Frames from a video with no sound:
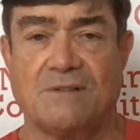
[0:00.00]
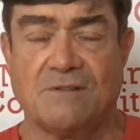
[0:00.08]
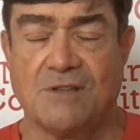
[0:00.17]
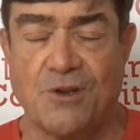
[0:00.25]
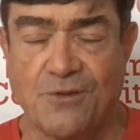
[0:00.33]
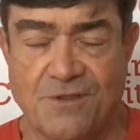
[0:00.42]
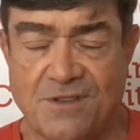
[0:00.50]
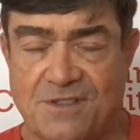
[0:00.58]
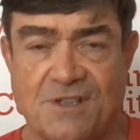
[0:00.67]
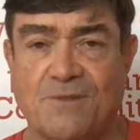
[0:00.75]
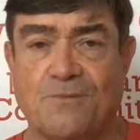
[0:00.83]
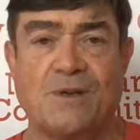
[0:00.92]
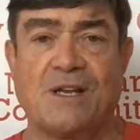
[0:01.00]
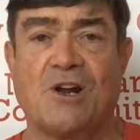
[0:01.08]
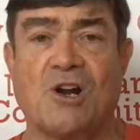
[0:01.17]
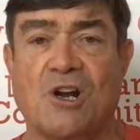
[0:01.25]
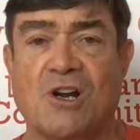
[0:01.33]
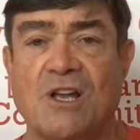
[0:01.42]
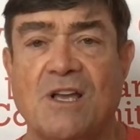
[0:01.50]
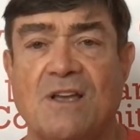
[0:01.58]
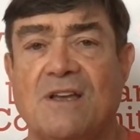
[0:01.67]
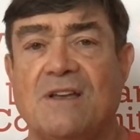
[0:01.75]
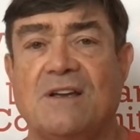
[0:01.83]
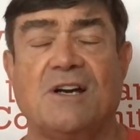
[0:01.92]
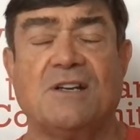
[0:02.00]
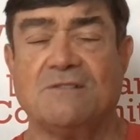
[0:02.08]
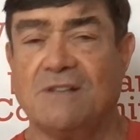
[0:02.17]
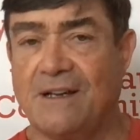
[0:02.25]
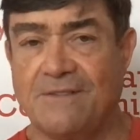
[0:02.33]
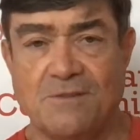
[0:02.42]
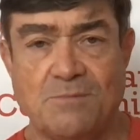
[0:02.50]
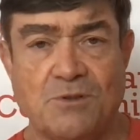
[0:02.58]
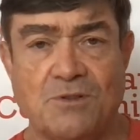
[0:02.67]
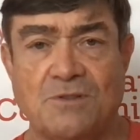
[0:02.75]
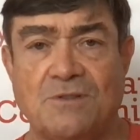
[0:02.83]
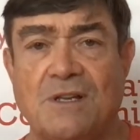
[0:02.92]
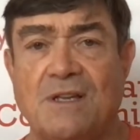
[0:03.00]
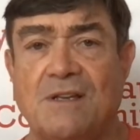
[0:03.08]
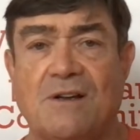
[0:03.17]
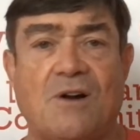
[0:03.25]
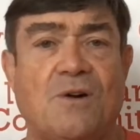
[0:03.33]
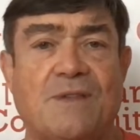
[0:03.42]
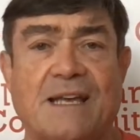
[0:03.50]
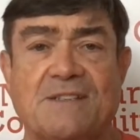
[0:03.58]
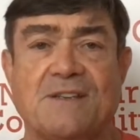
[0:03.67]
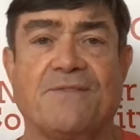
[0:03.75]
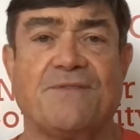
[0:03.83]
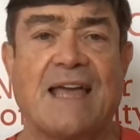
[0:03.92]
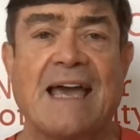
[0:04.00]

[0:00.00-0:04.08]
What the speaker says: loathsome, we are unlovable, all that stuff.